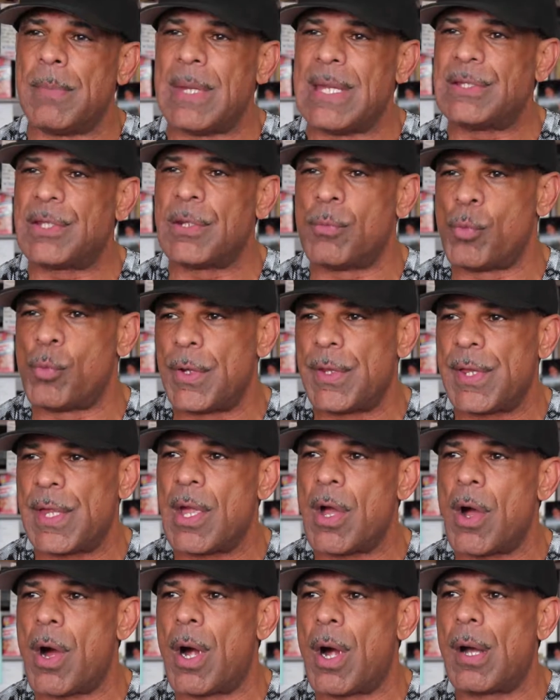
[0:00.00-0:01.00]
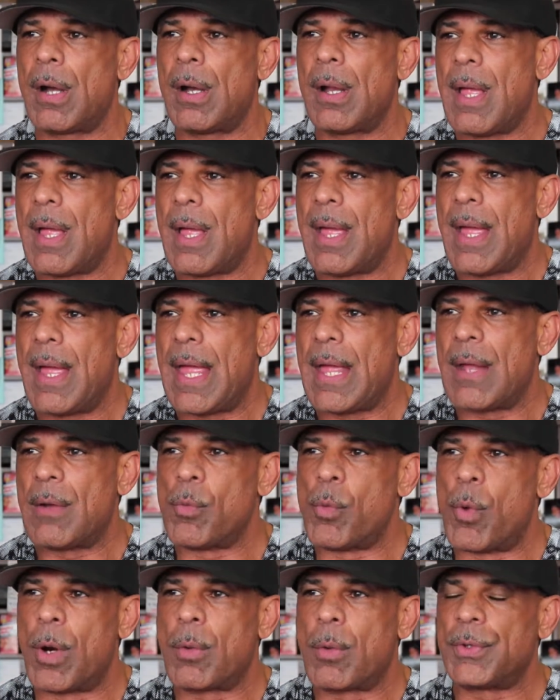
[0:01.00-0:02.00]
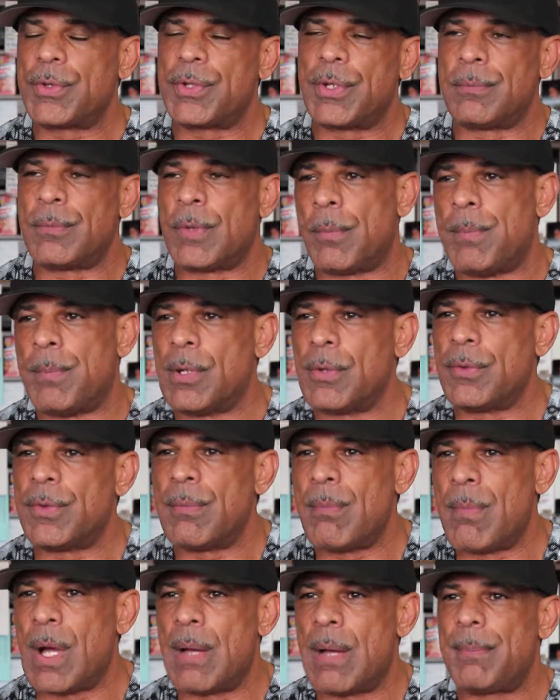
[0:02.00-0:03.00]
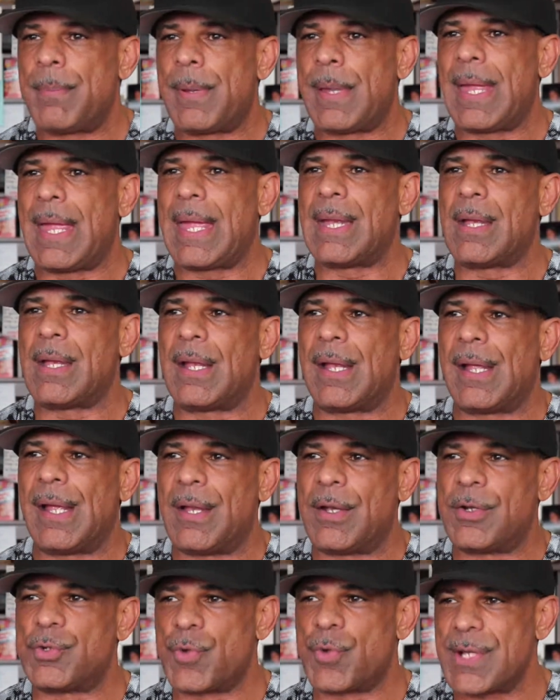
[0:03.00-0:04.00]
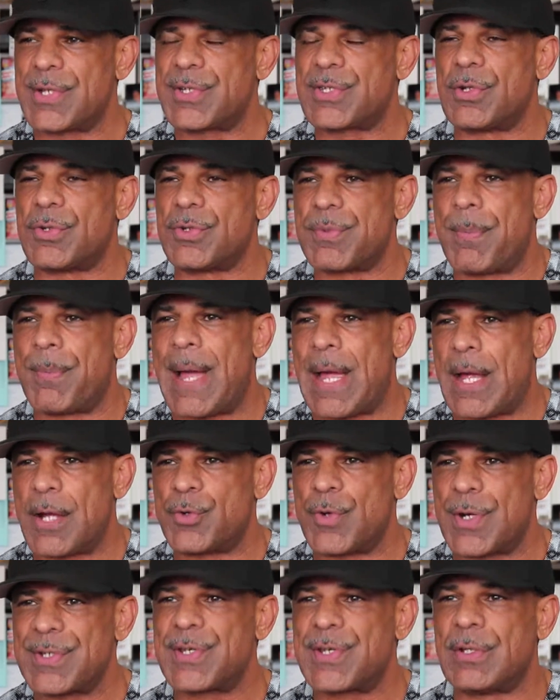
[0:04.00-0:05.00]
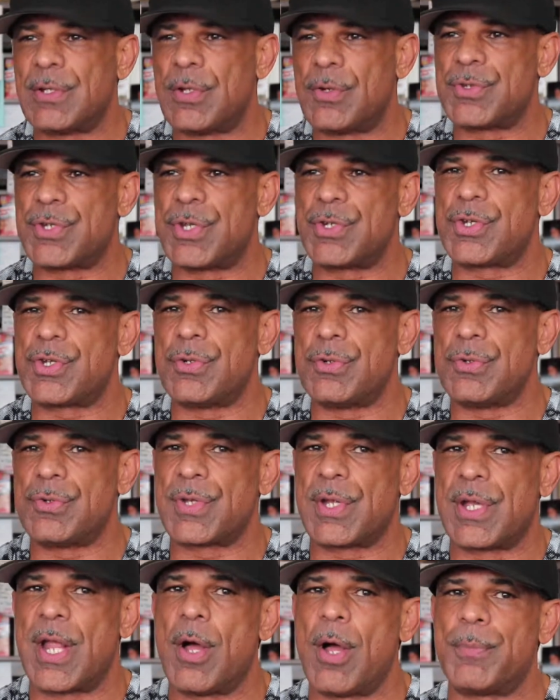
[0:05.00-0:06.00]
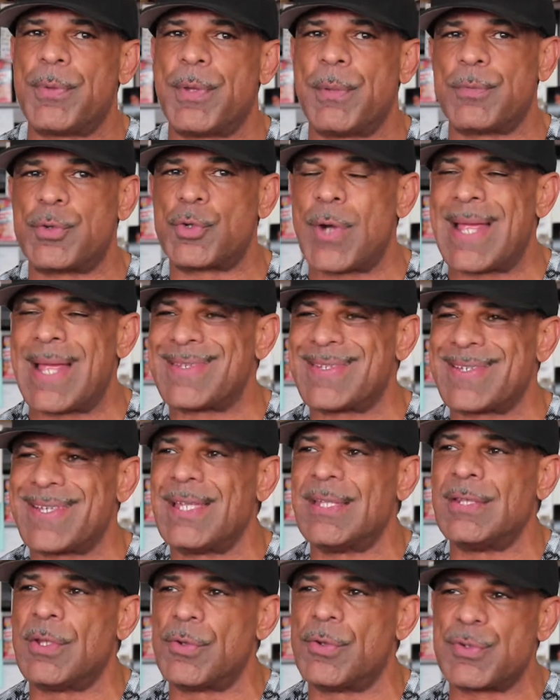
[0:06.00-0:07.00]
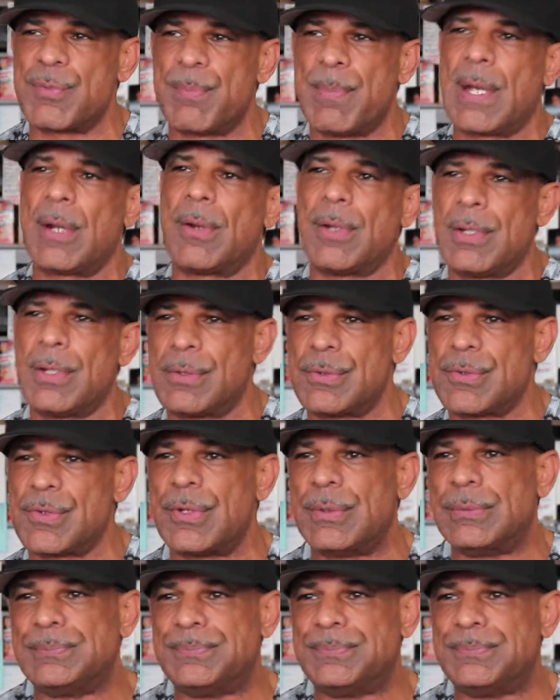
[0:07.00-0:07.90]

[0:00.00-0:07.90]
meet them where they are and work with them and build them up and addressing those issues and help them transcend those barriers.